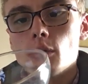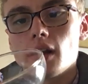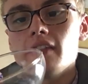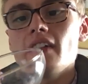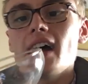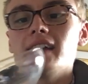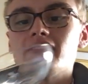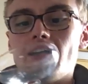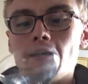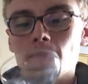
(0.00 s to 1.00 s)
whatever that
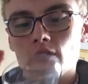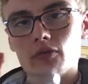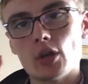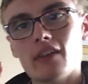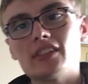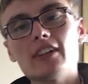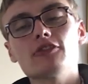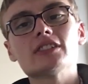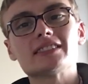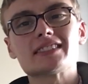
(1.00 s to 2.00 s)
is there, you have
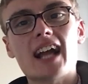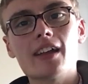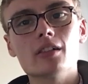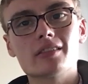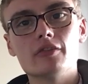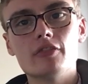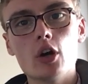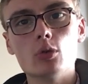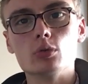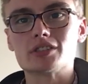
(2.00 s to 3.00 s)
different styles of
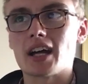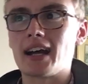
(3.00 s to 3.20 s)
those,